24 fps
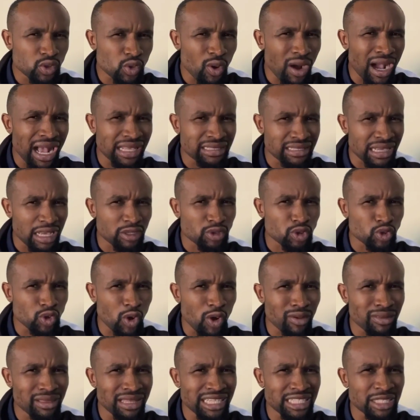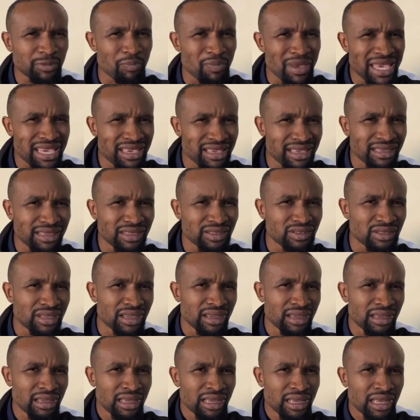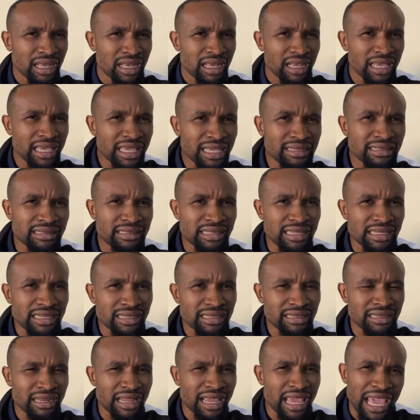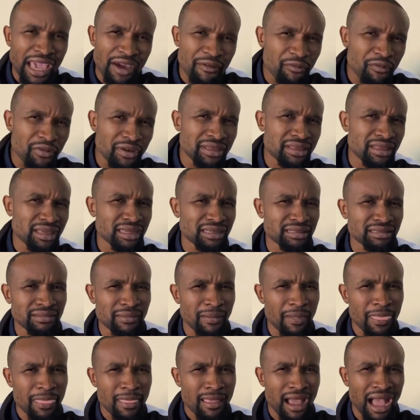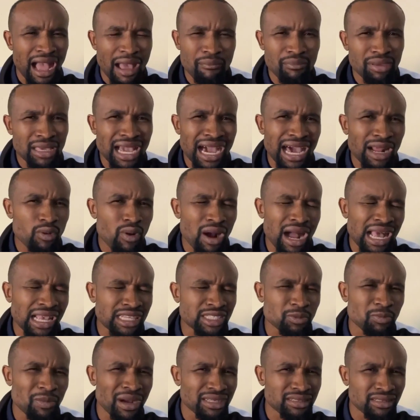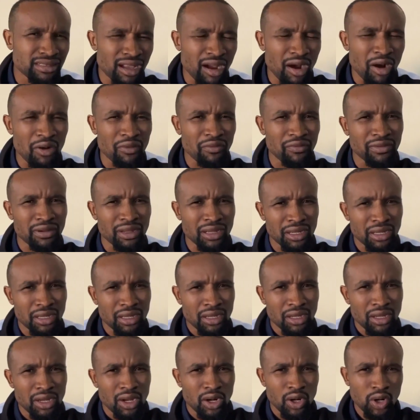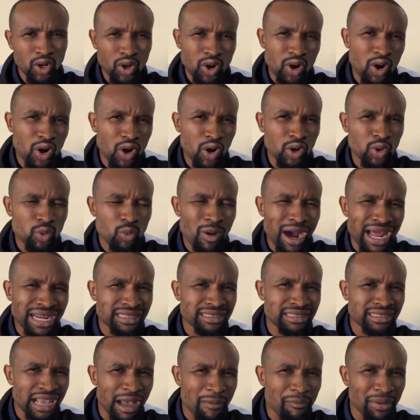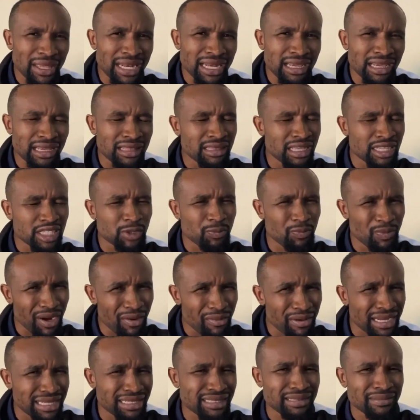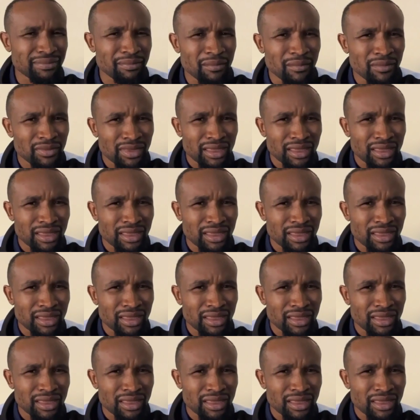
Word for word: So as I saw these bees eating everything, I began to ask myself, Lord, what is happening in the spirit?